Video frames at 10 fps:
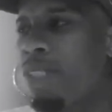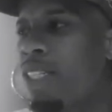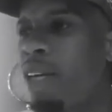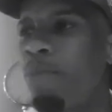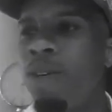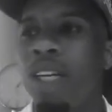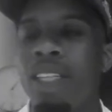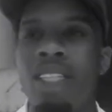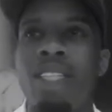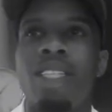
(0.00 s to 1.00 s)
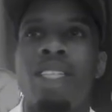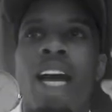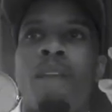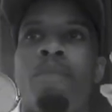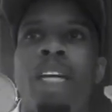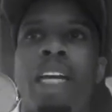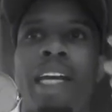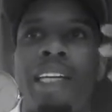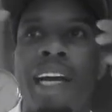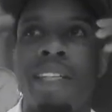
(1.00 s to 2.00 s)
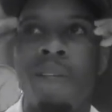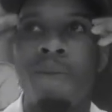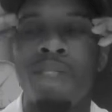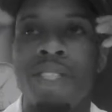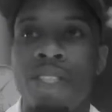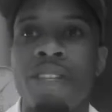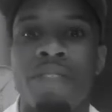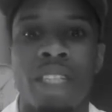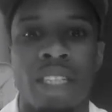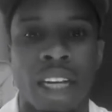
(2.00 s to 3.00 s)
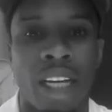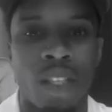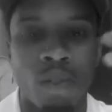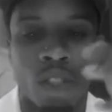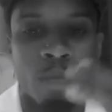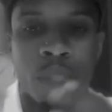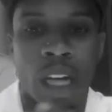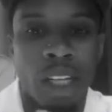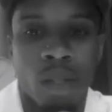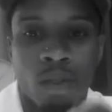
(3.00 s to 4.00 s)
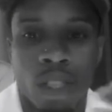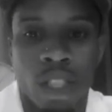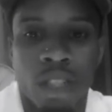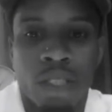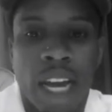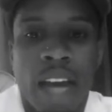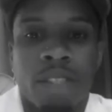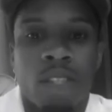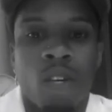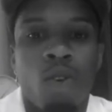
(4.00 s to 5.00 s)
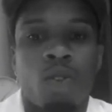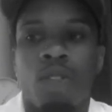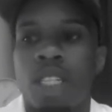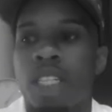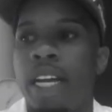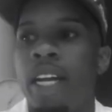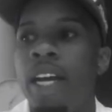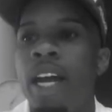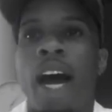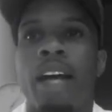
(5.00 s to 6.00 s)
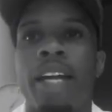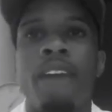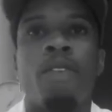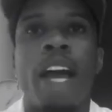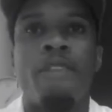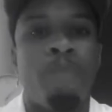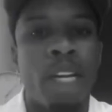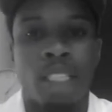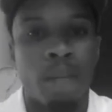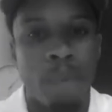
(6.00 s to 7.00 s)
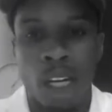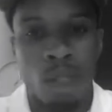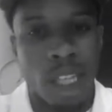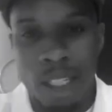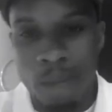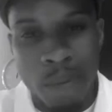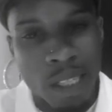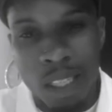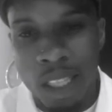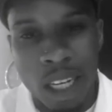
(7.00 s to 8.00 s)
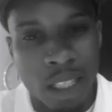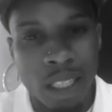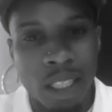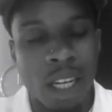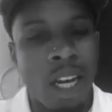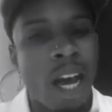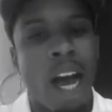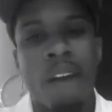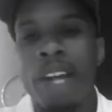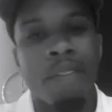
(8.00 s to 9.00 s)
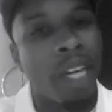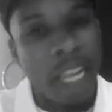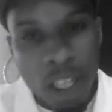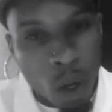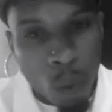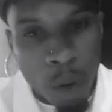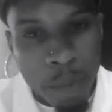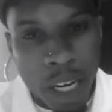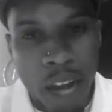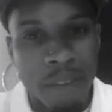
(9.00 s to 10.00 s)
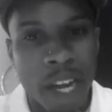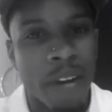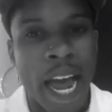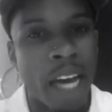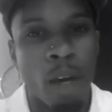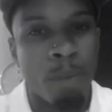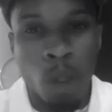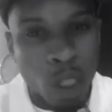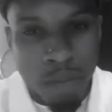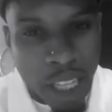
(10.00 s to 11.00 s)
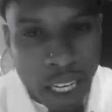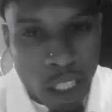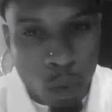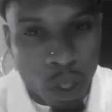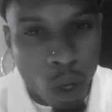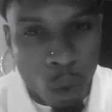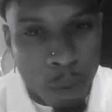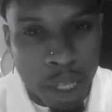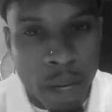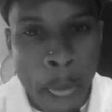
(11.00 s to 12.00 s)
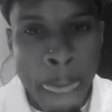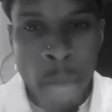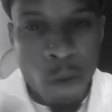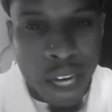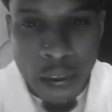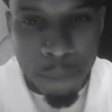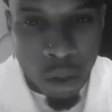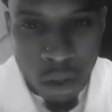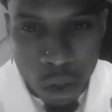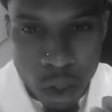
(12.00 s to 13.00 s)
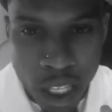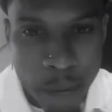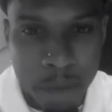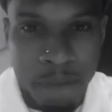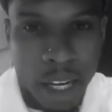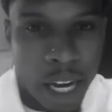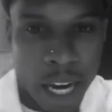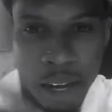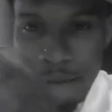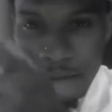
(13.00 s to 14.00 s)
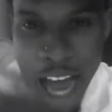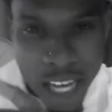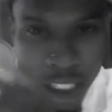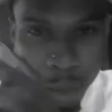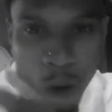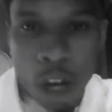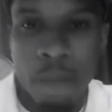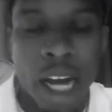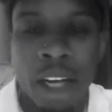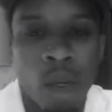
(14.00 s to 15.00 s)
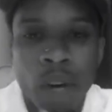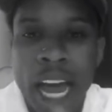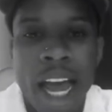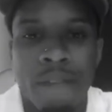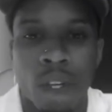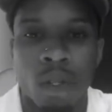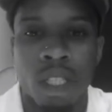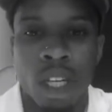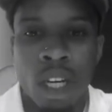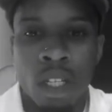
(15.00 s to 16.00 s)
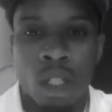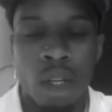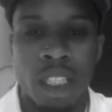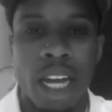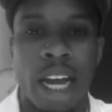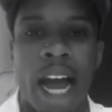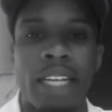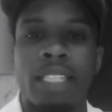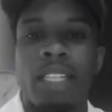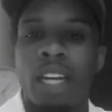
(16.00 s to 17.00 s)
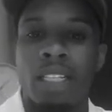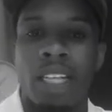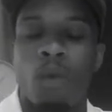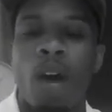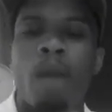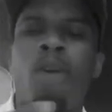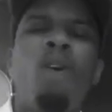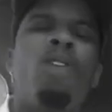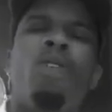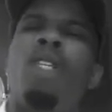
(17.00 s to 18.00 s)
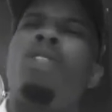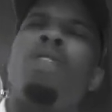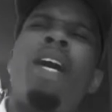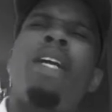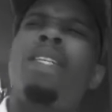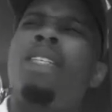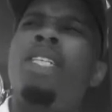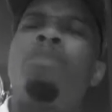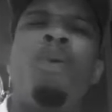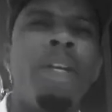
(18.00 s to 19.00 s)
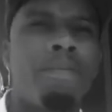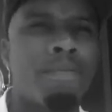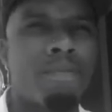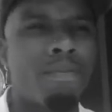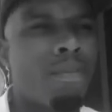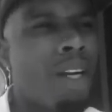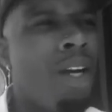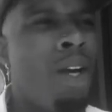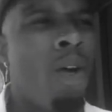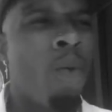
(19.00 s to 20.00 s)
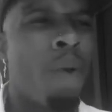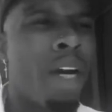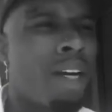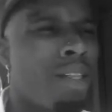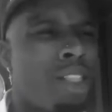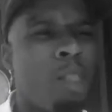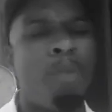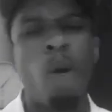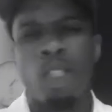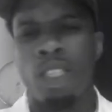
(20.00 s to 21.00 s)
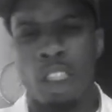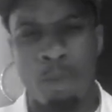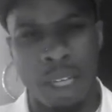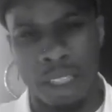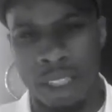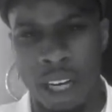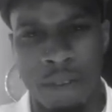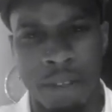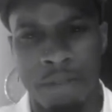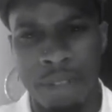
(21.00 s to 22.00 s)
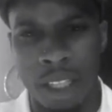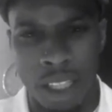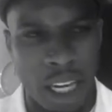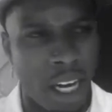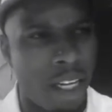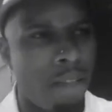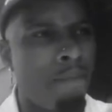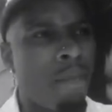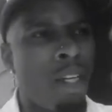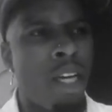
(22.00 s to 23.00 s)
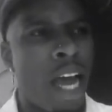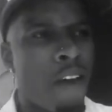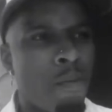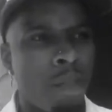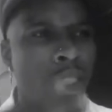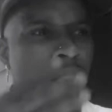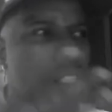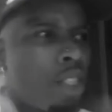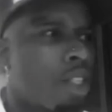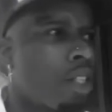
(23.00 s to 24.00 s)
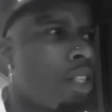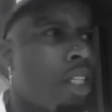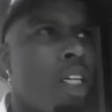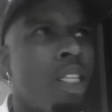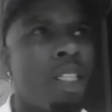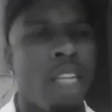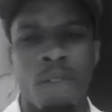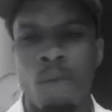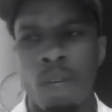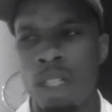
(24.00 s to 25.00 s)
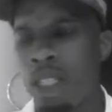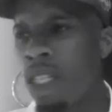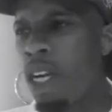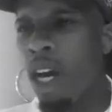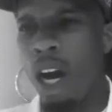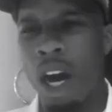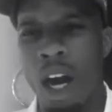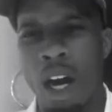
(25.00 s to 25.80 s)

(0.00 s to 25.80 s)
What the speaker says: where I'm just like, bro, this is not me, and I don't deserve this. I don't deserve to have to go through this. I never have been somebody who's had domestic cases. I've never hit no woman. I've never had abusive cases with no woman. You can't pull those type of facts up on me. I don't have those. So it's like, I just didn't understand why I'm going through this. So now it gets to this point where she posts this picture of her foot and everyone's seeing certain things and everyone's,